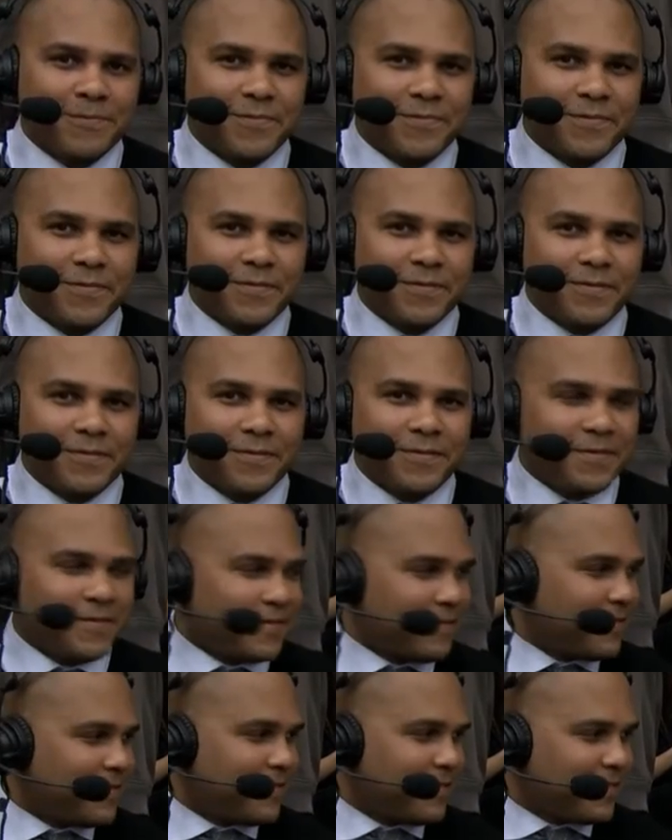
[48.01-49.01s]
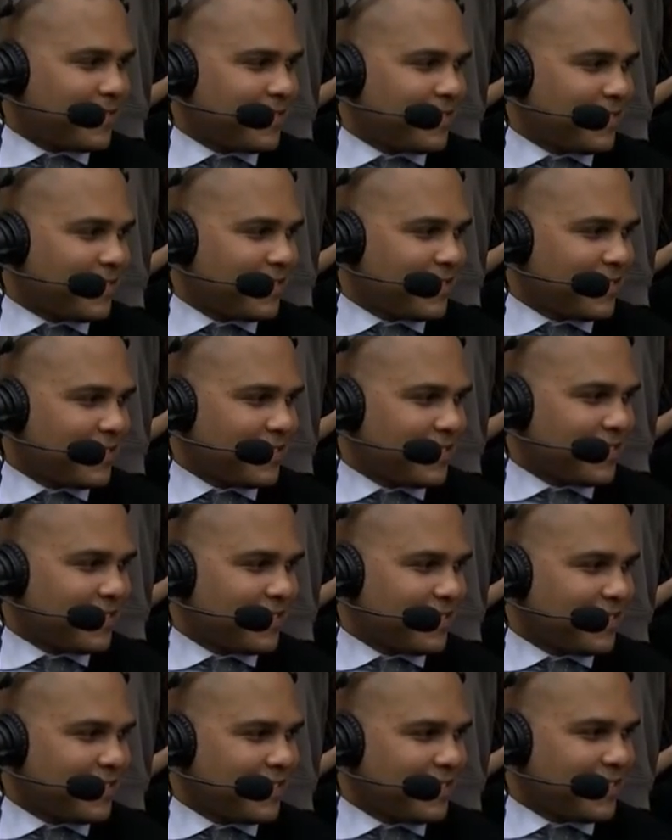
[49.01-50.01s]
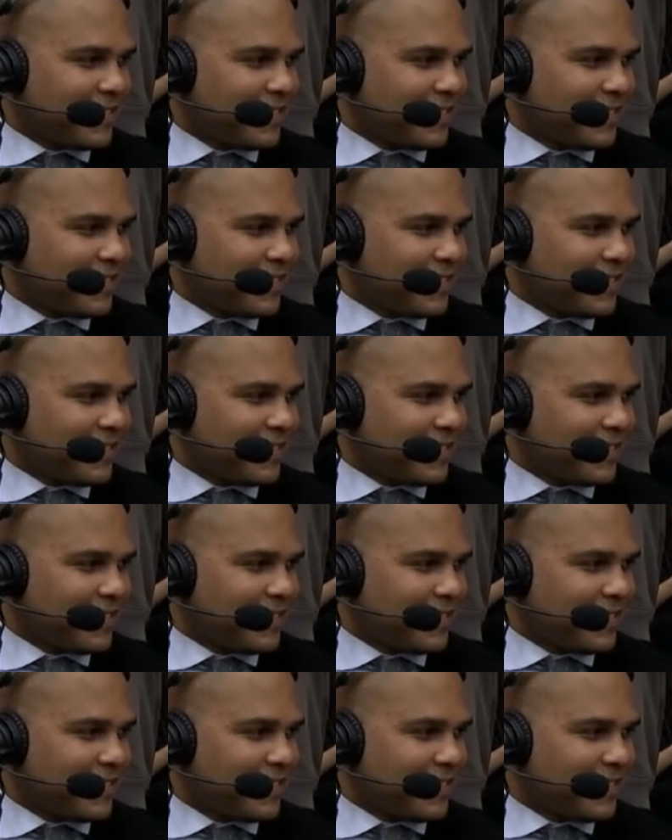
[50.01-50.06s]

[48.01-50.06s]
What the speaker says: (not speaking)